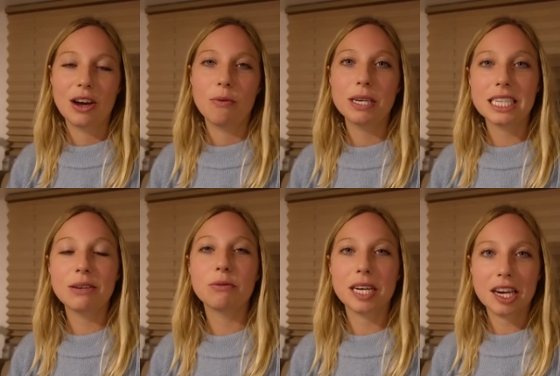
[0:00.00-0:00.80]
We did
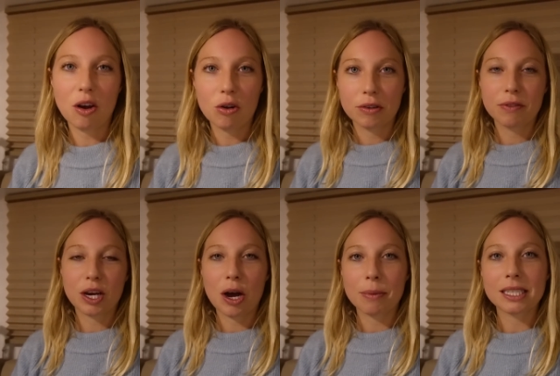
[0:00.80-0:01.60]
read all of the
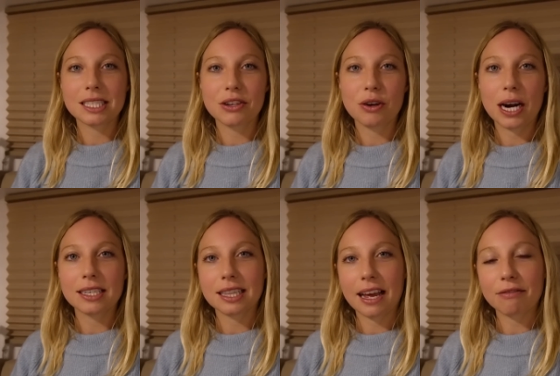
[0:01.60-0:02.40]
comments that you
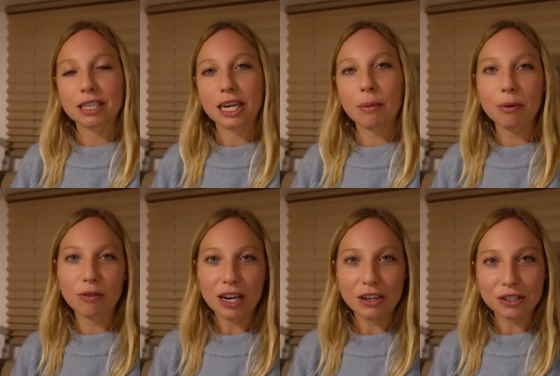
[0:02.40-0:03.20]
guys left a couple of
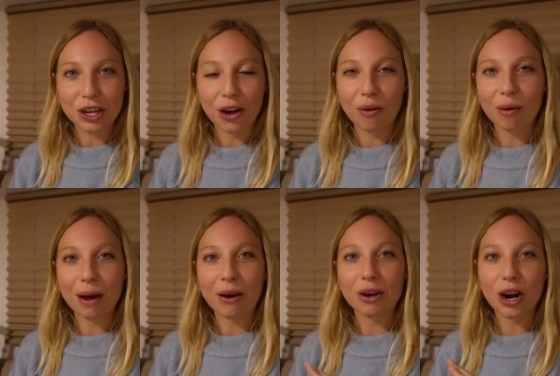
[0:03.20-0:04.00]
videos ago
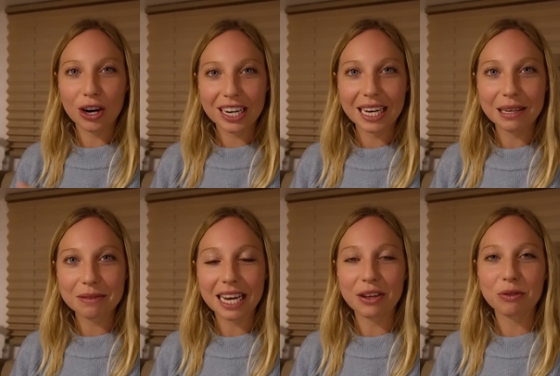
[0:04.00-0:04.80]
about card games
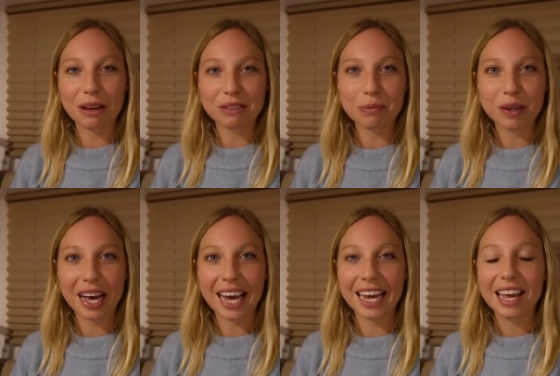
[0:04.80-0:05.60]
that you love to
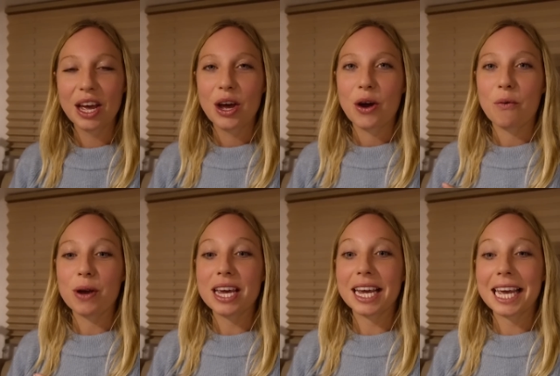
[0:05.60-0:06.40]
play.
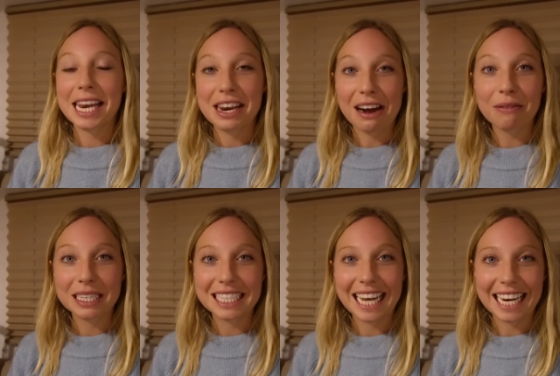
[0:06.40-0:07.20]
We cannot
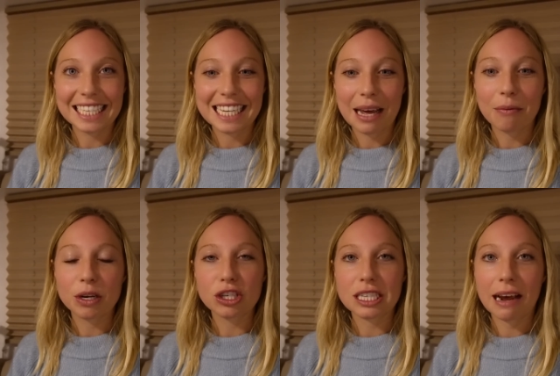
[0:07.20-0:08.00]
wait to get into them. We
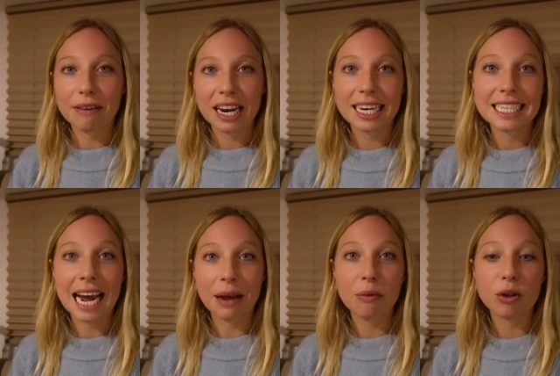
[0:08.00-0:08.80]
just haven't had
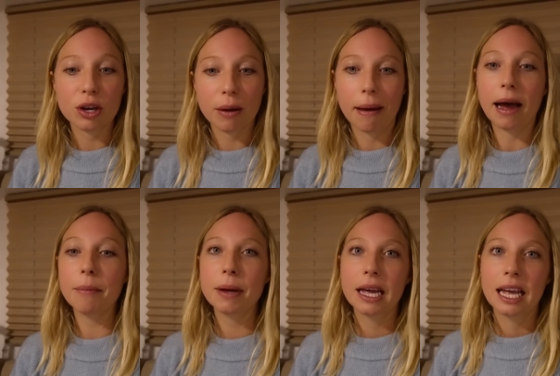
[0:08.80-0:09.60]
time to look them up.
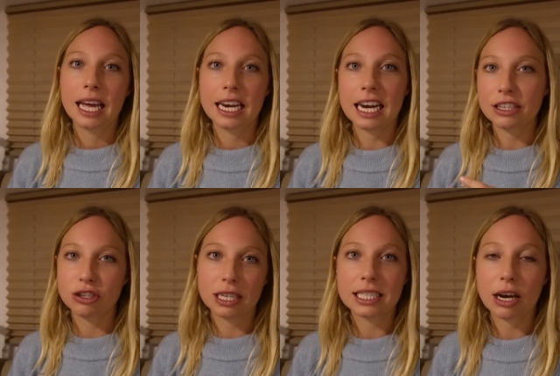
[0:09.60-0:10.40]
And as
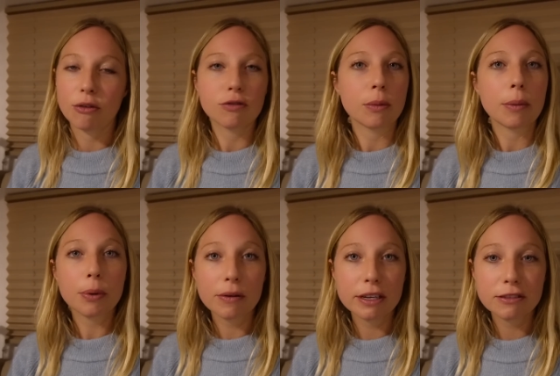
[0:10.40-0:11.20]
you can tell from our
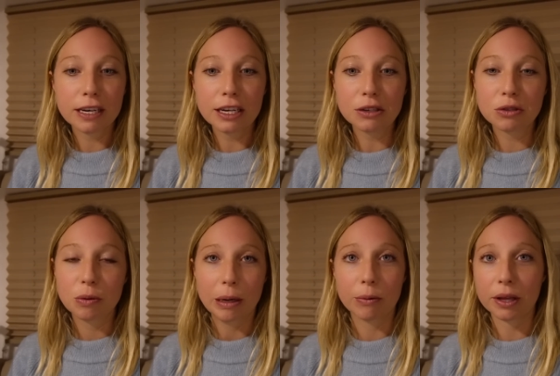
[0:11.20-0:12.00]
previous videos,
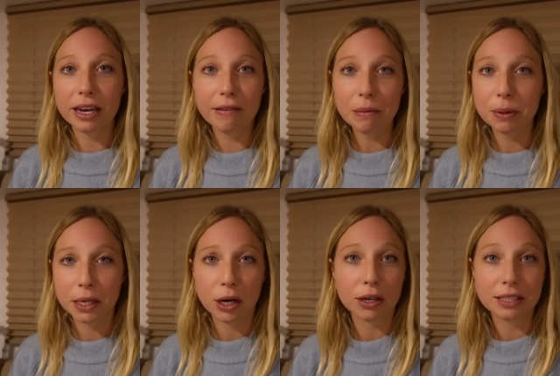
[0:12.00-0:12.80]
we really haven't
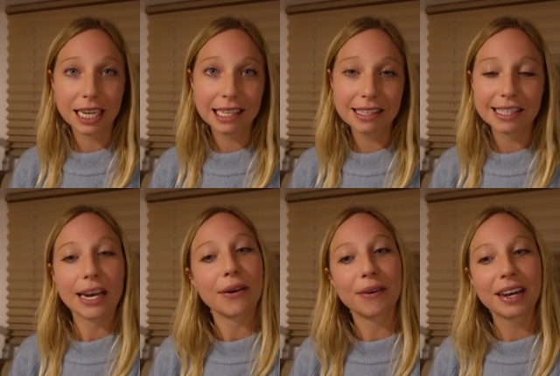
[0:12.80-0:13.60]
played cards since,
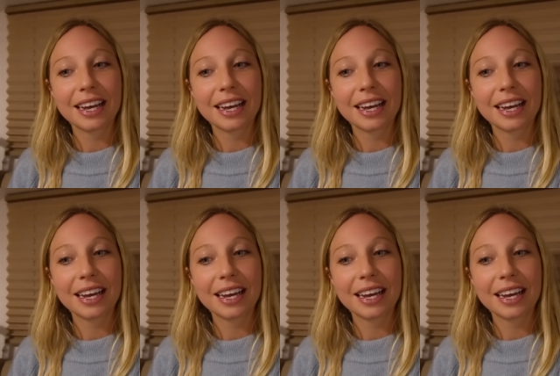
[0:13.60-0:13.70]
so